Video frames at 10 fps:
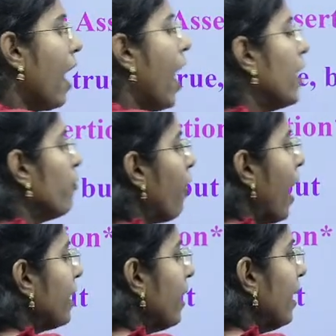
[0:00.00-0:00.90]
and
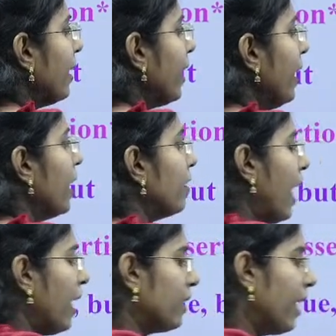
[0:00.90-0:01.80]
finally
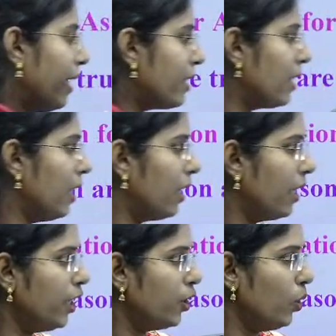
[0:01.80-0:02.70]
that gets
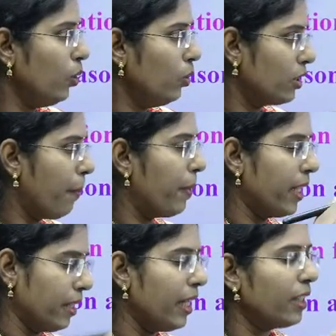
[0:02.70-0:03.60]
into separate,
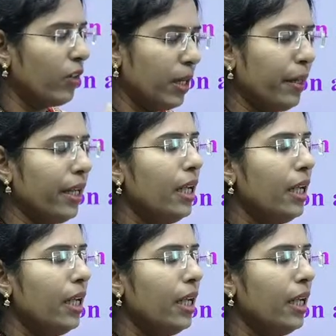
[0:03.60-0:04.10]
that will be